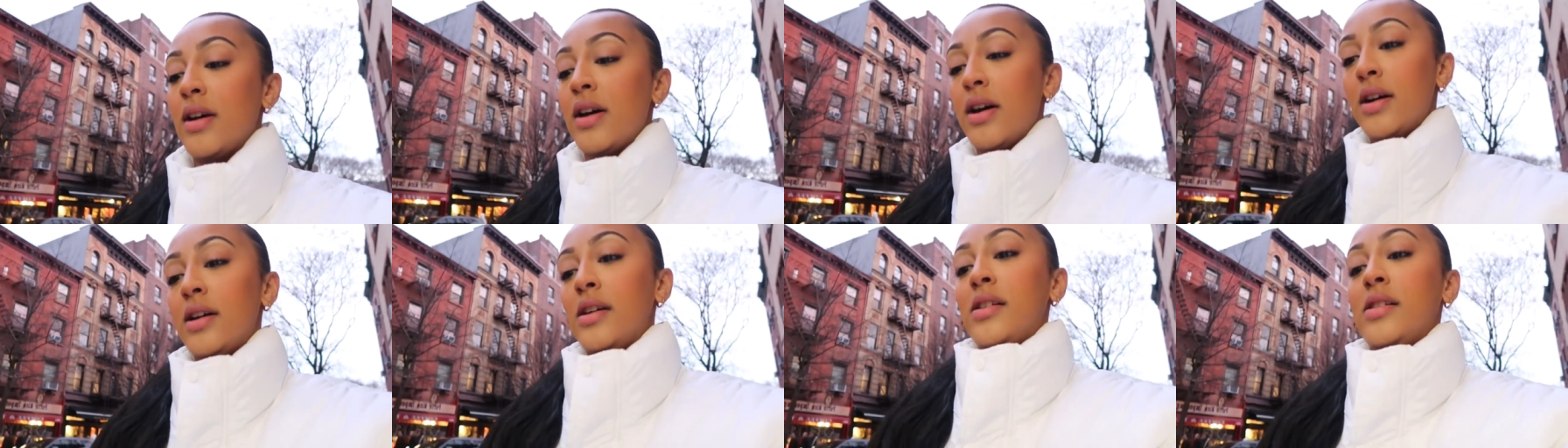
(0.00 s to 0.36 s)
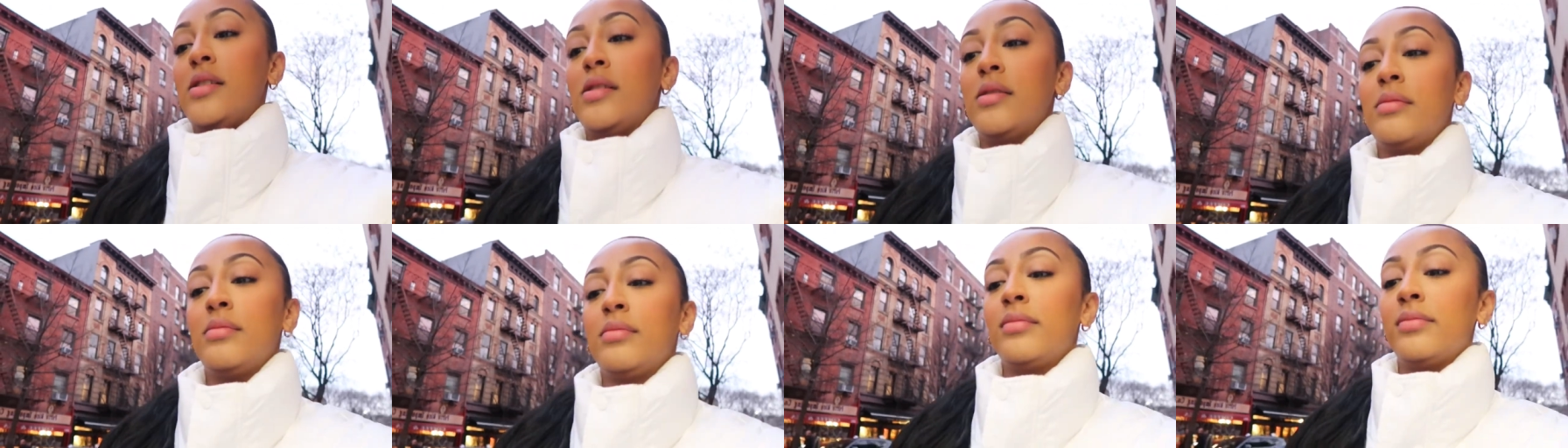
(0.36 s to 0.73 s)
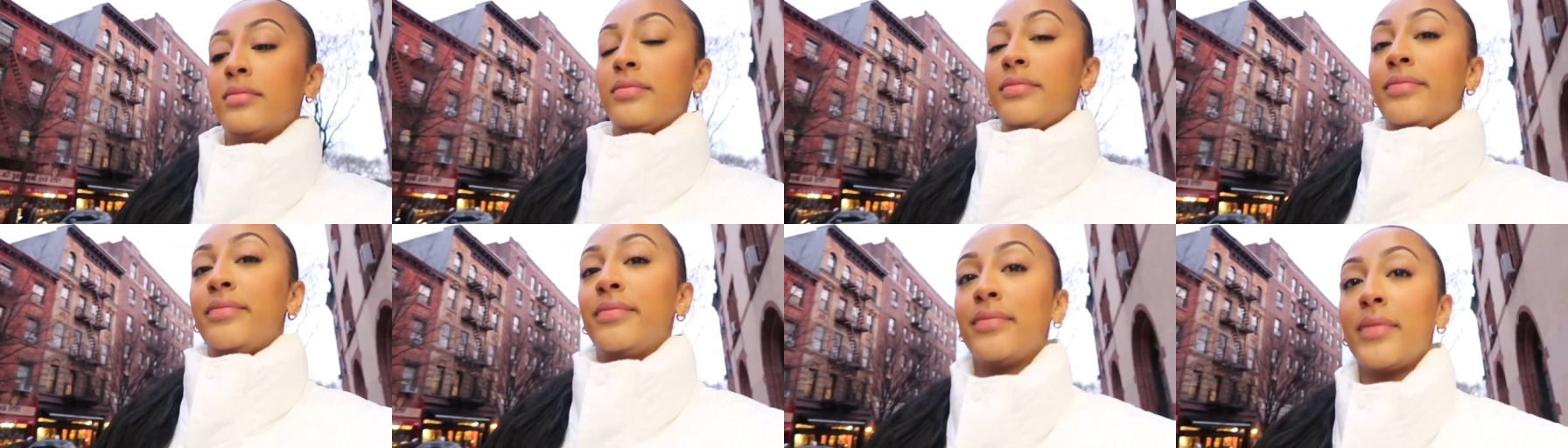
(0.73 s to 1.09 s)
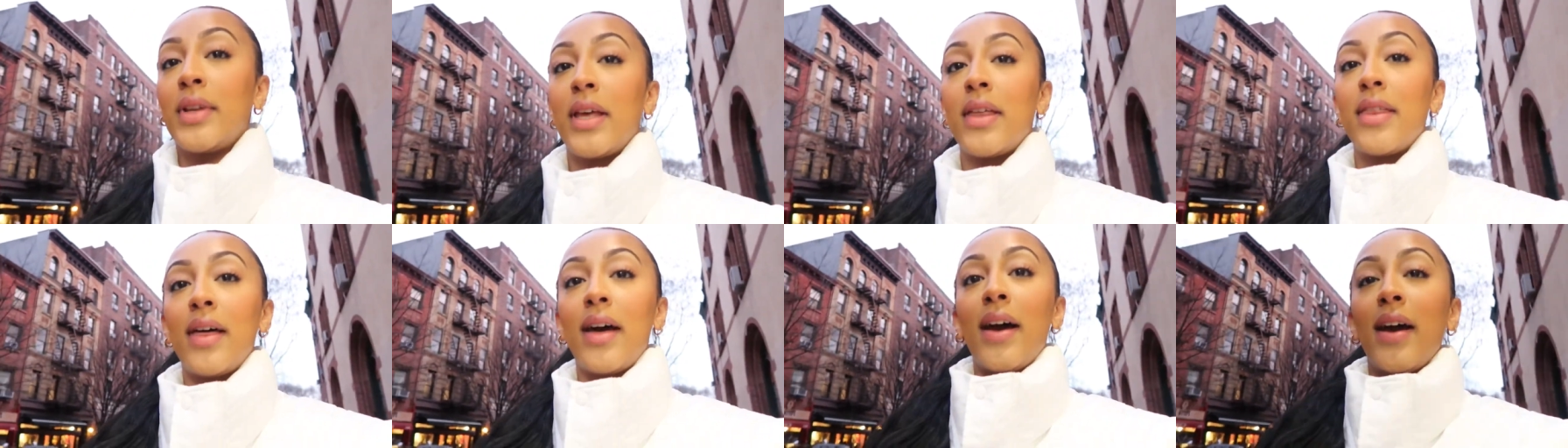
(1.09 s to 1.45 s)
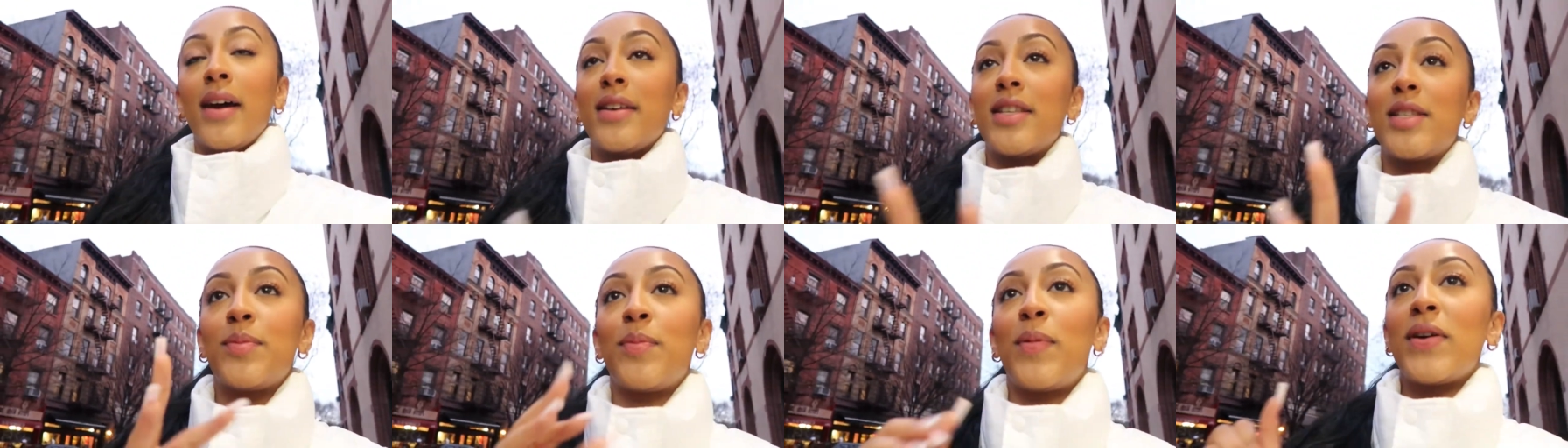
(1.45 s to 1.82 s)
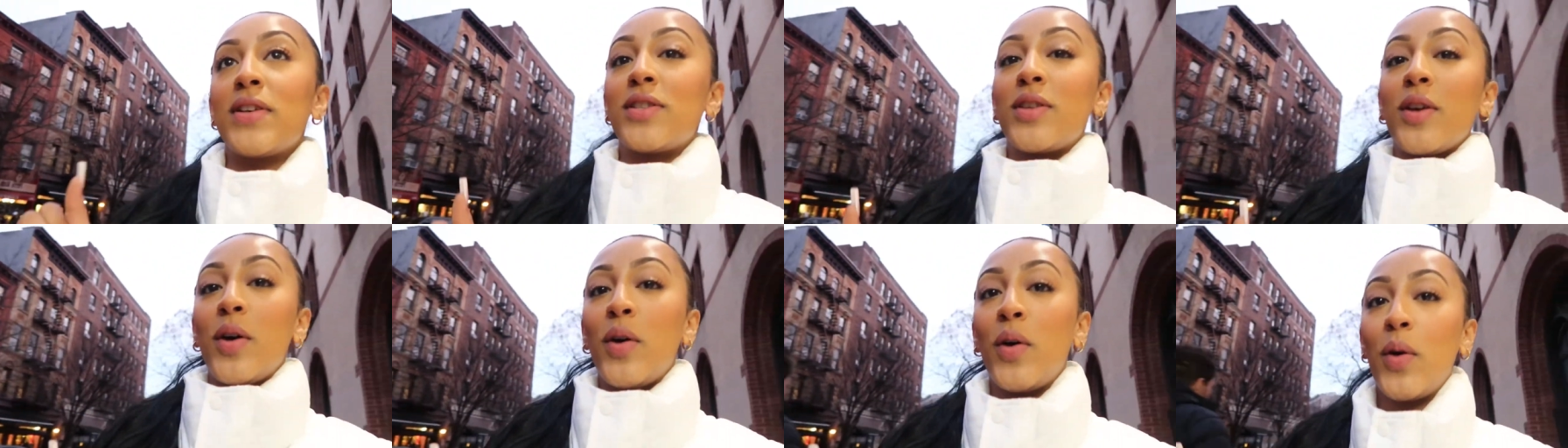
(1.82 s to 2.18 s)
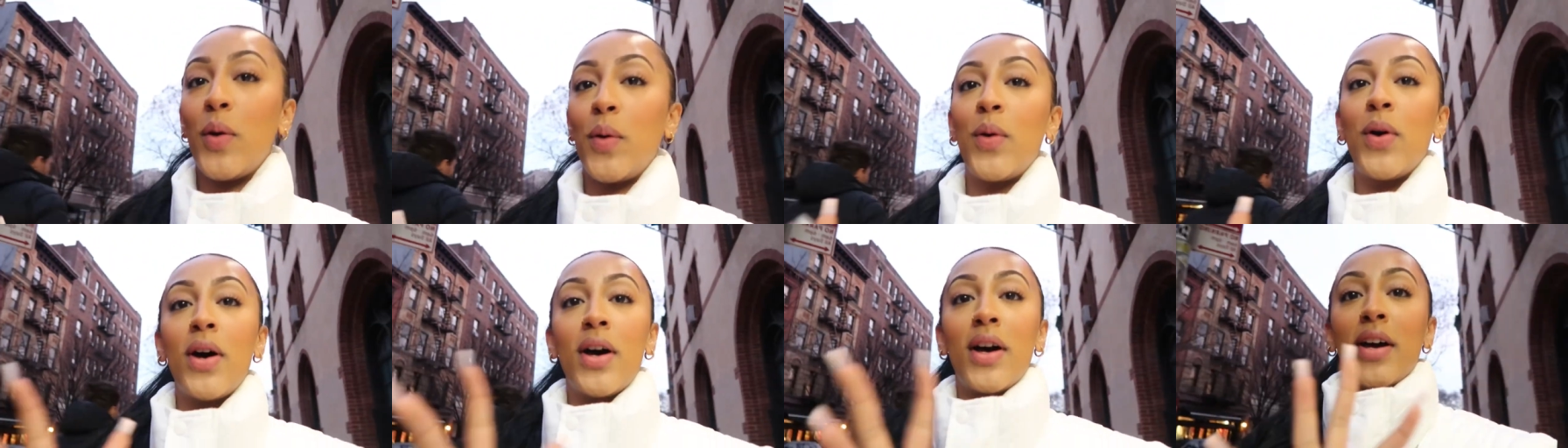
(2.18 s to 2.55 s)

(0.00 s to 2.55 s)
um, that espresso